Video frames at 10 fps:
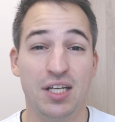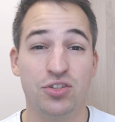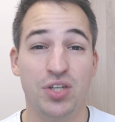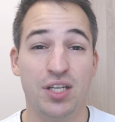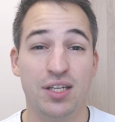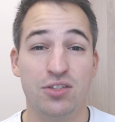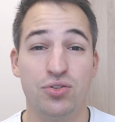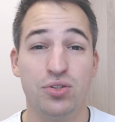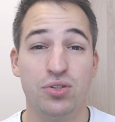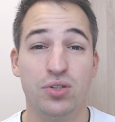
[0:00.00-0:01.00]
Taskade has
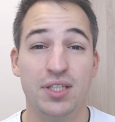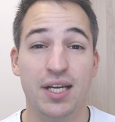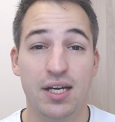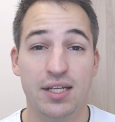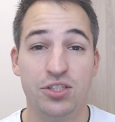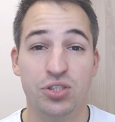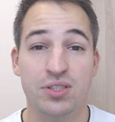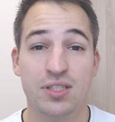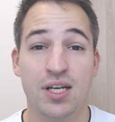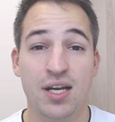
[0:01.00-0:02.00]
so-called AI
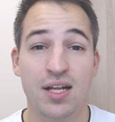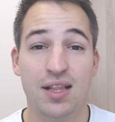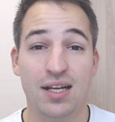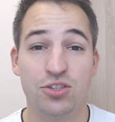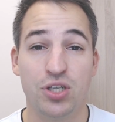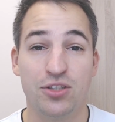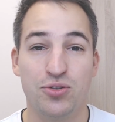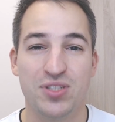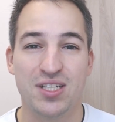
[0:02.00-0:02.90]
agents. Let's check those